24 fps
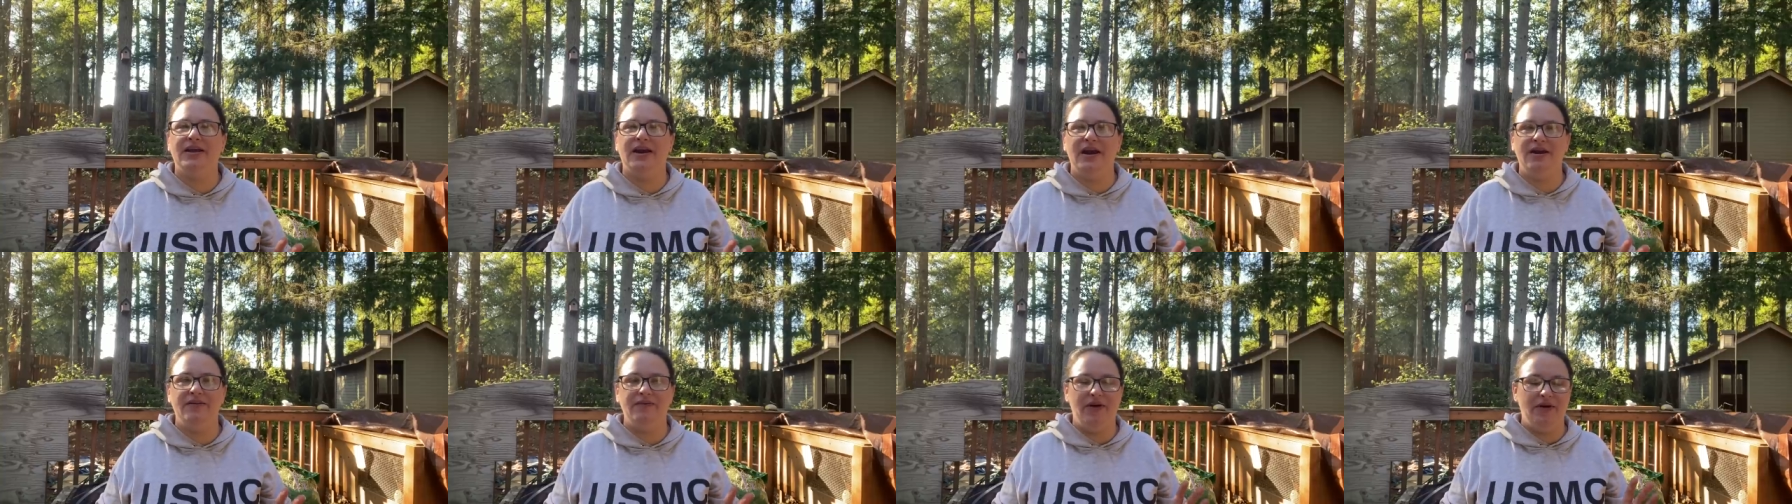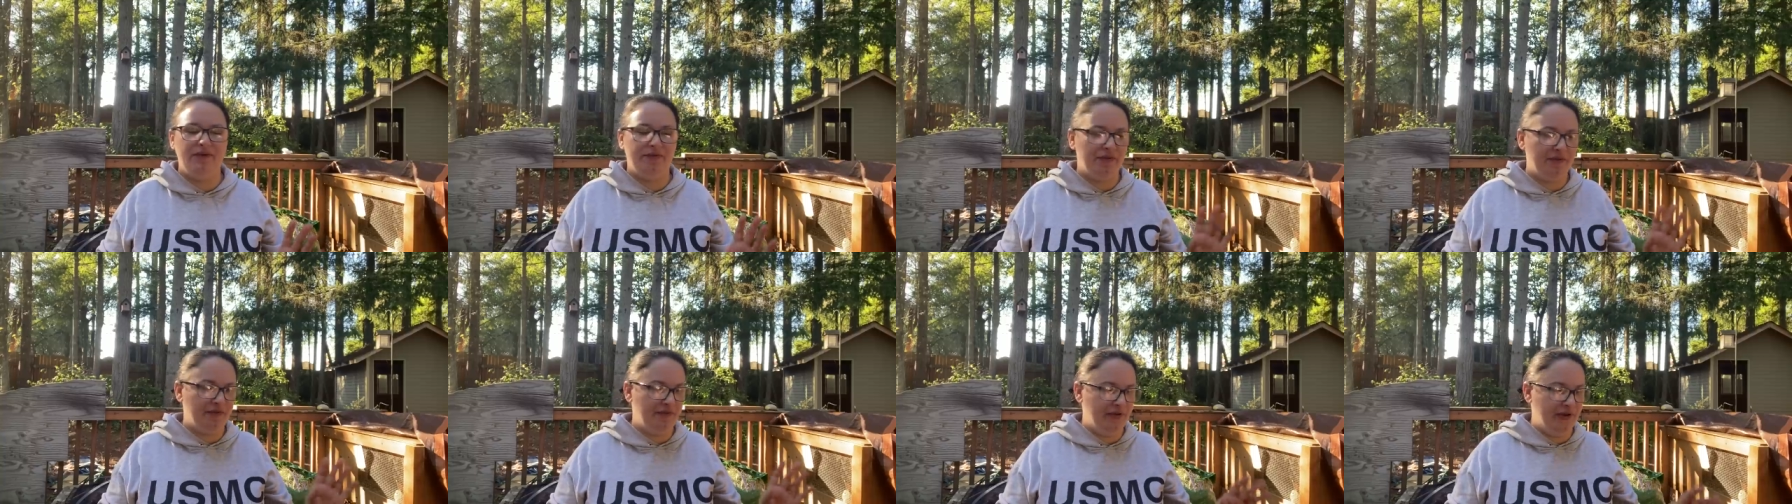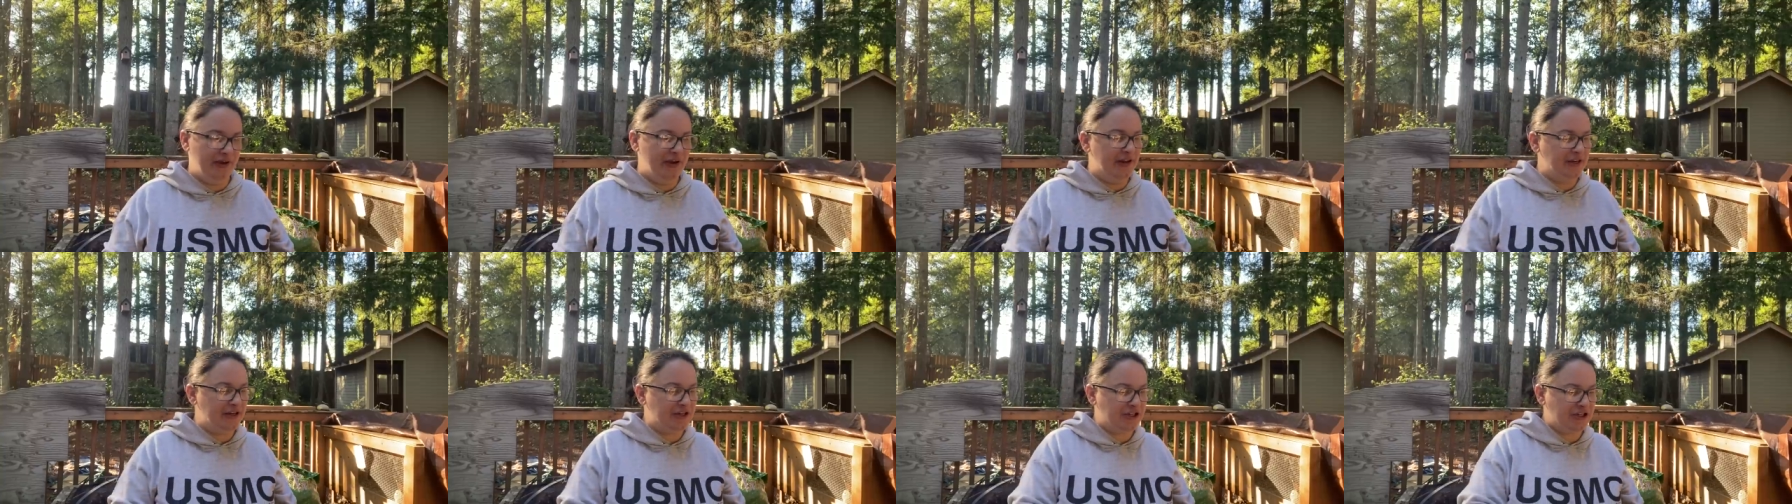I've ever
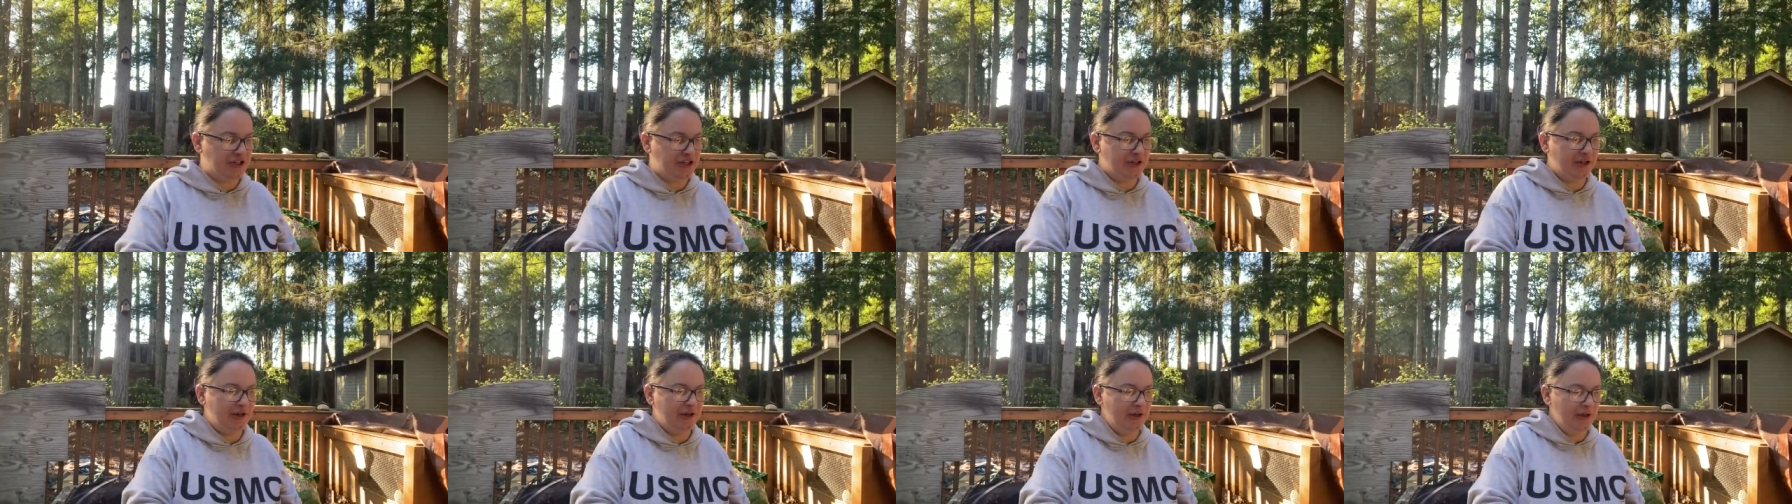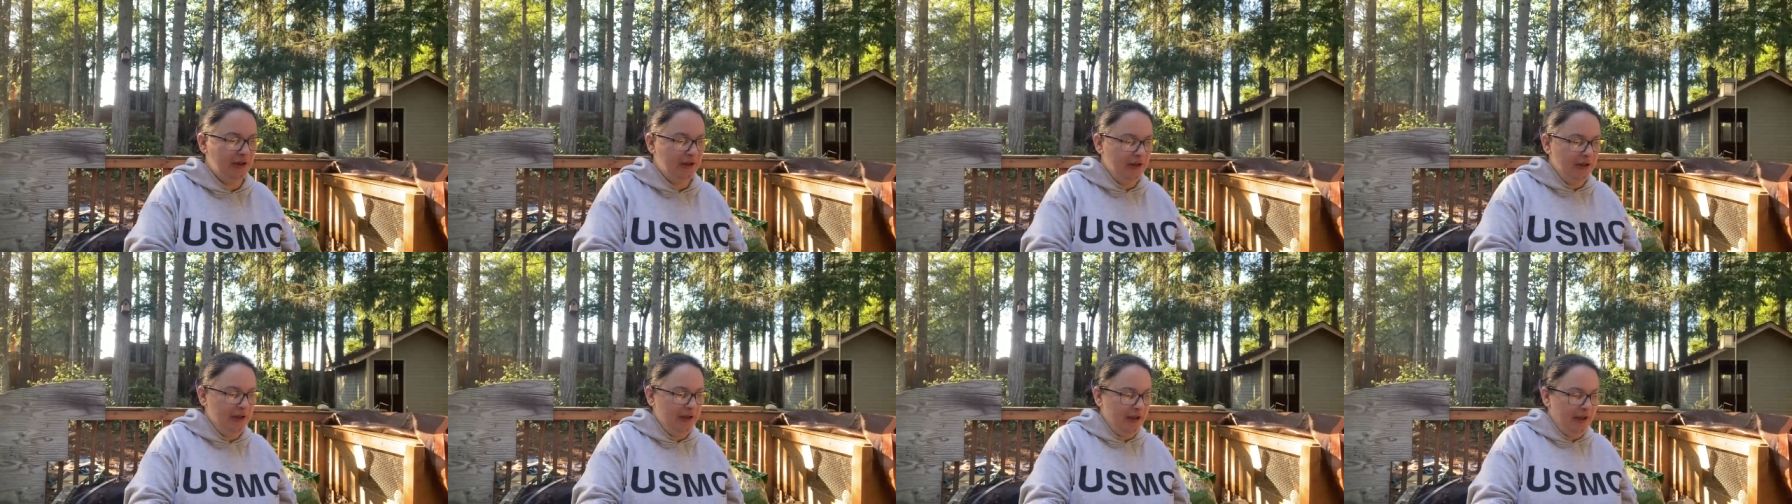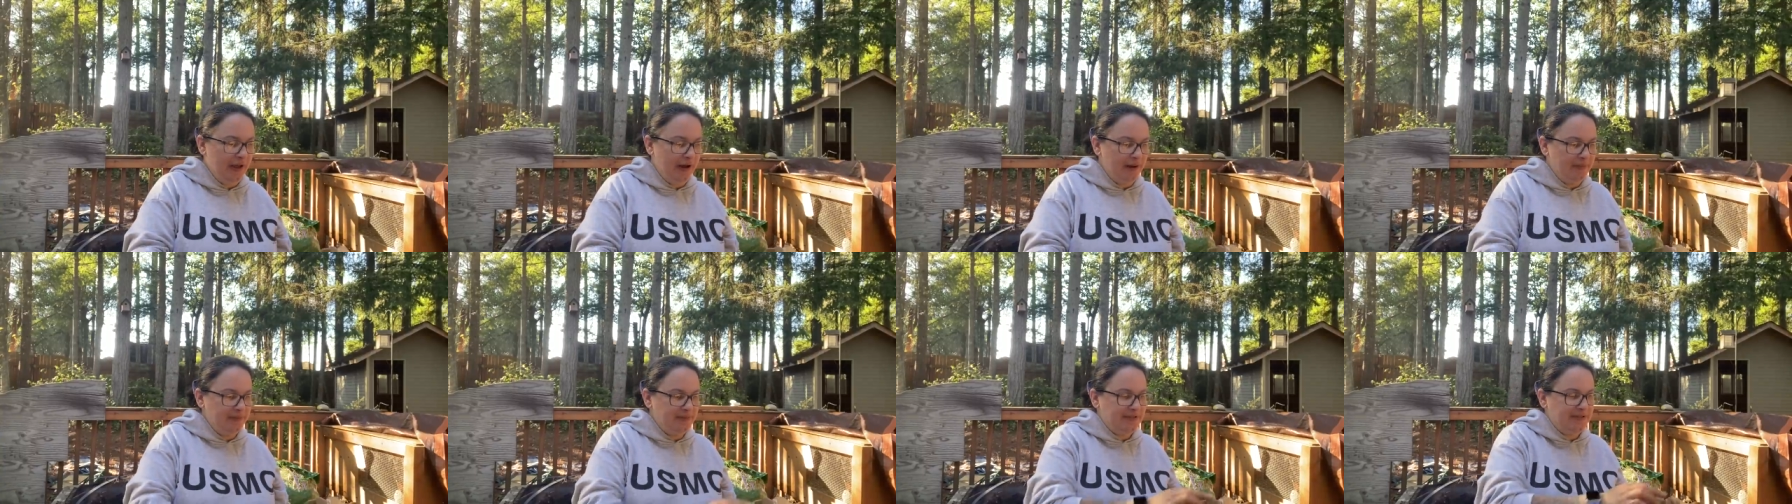finished.
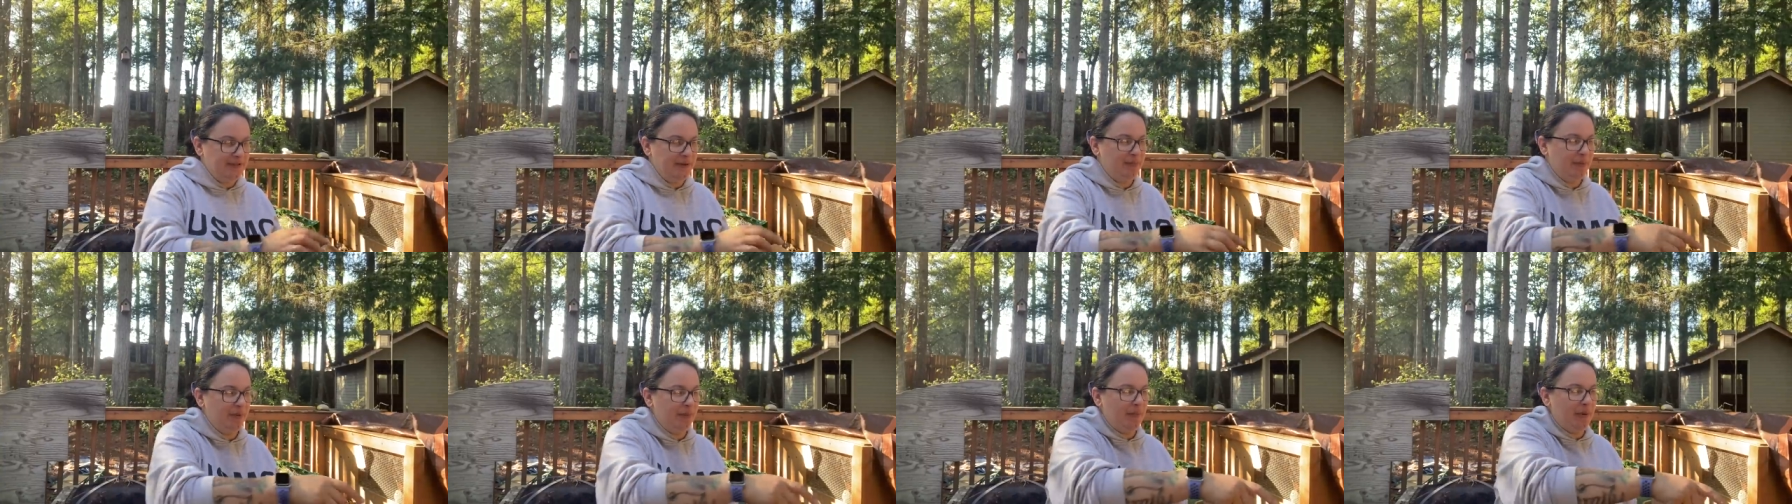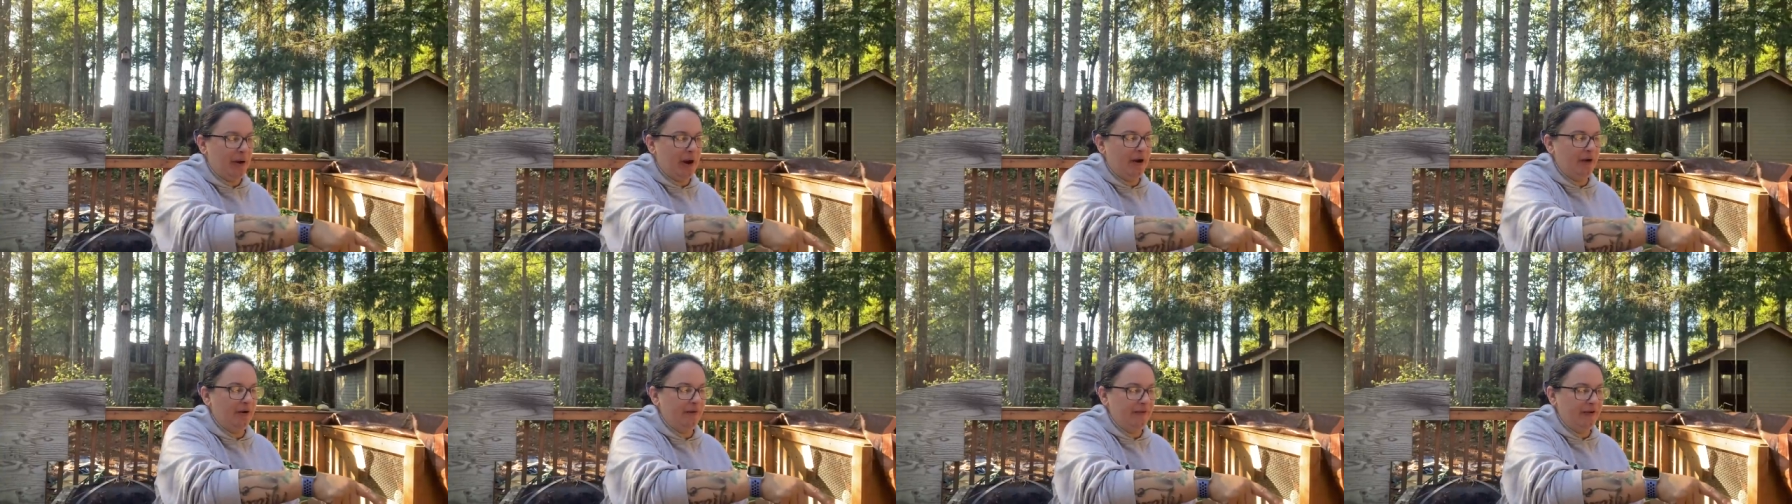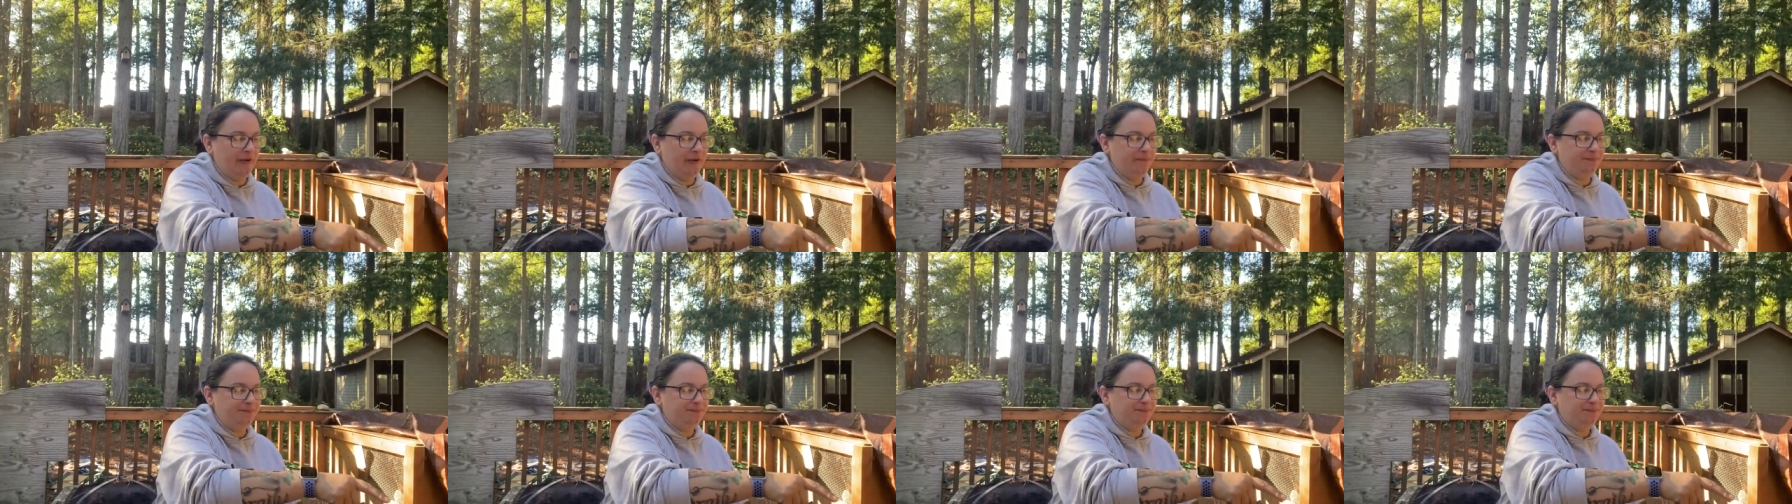And I'm super proud of it.